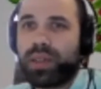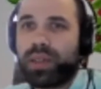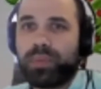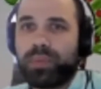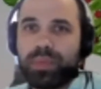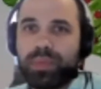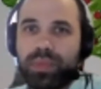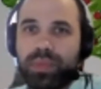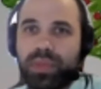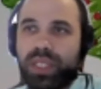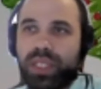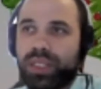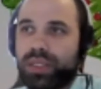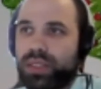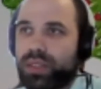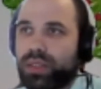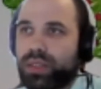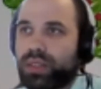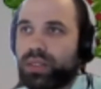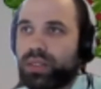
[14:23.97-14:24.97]
this
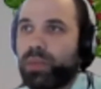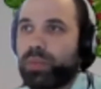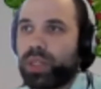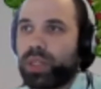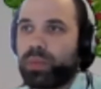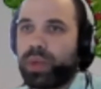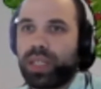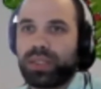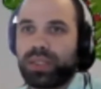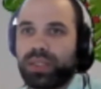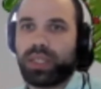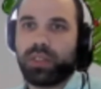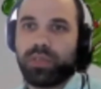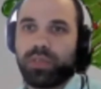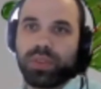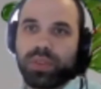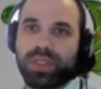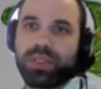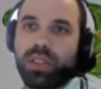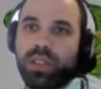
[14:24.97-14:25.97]
snippet by itself
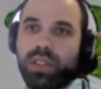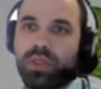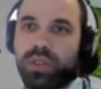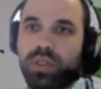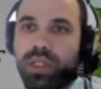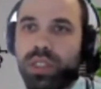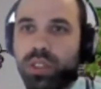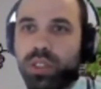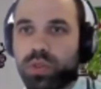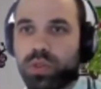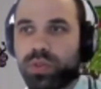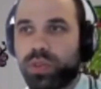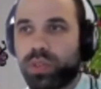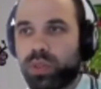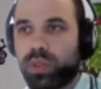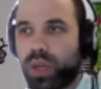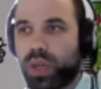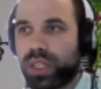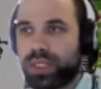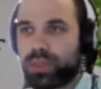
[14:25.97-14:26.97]
is not really useful
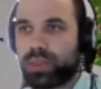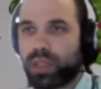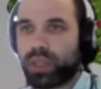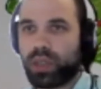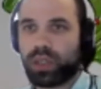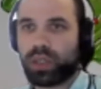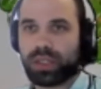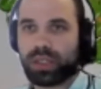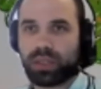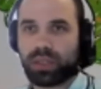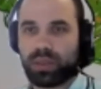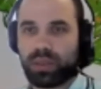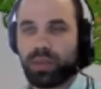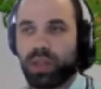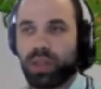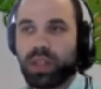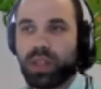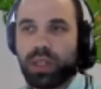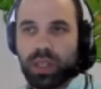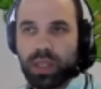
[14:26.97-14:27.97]
to us because,
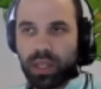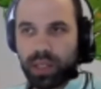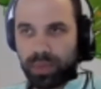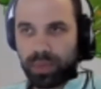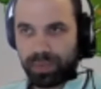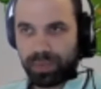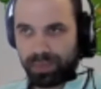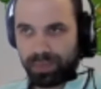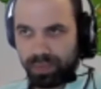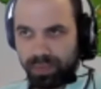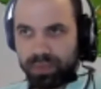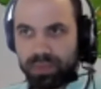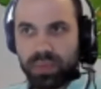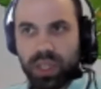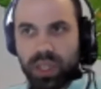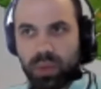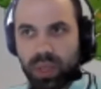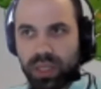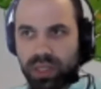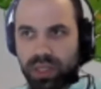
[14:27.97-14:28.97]

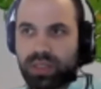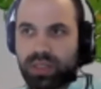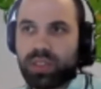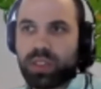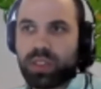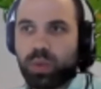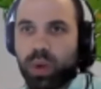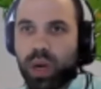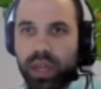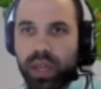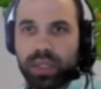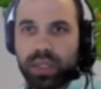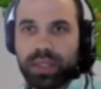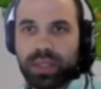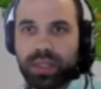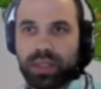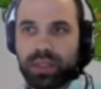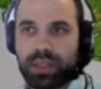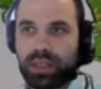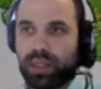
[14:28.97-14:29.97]
well, it
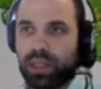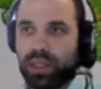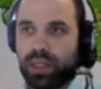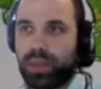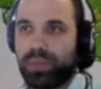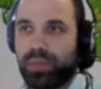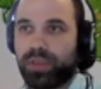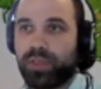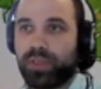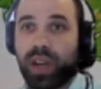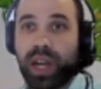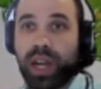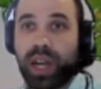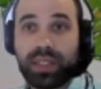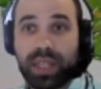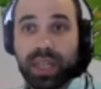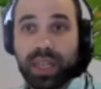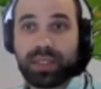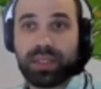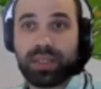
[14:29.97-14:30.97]
requires write
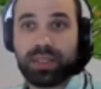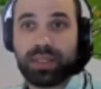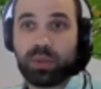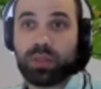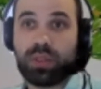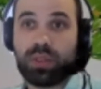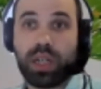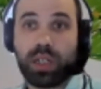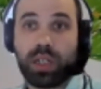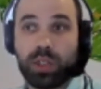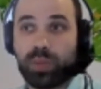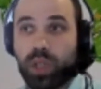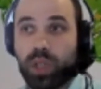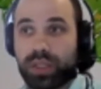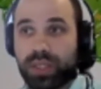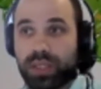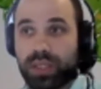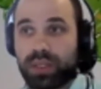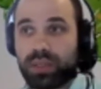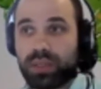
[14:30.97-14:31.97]
access to the target
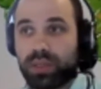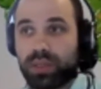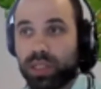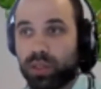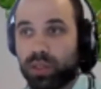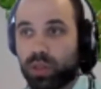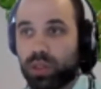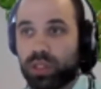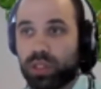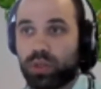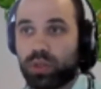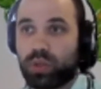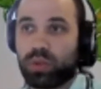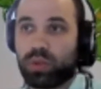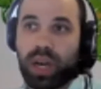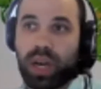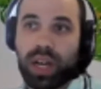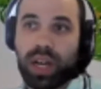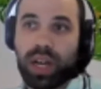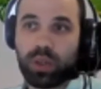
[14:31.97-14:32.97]
process in order to
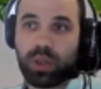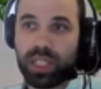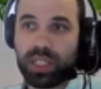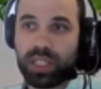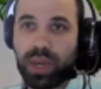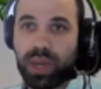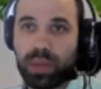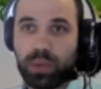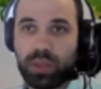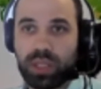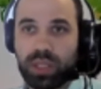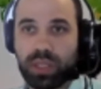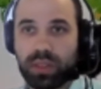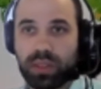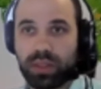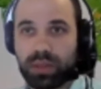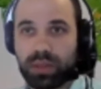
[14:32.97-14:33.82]
allocate memory and